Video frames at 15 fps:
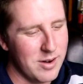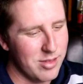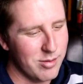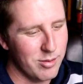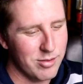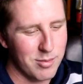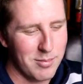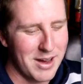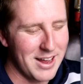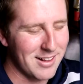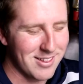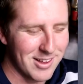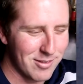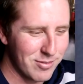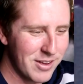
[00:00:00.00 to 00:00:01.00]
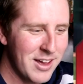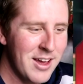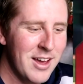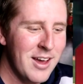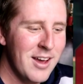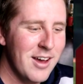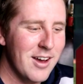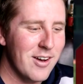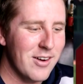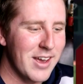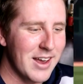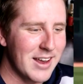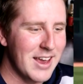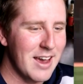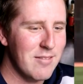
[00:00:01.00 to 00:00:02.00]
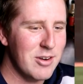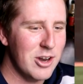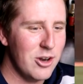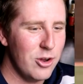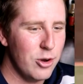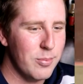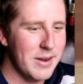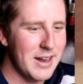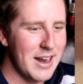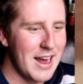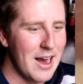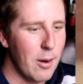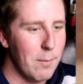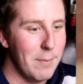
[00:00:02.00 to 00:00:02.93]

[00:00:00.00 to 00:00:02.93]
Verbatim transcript: he threw it to my glove? Okay, Kevin Newman now.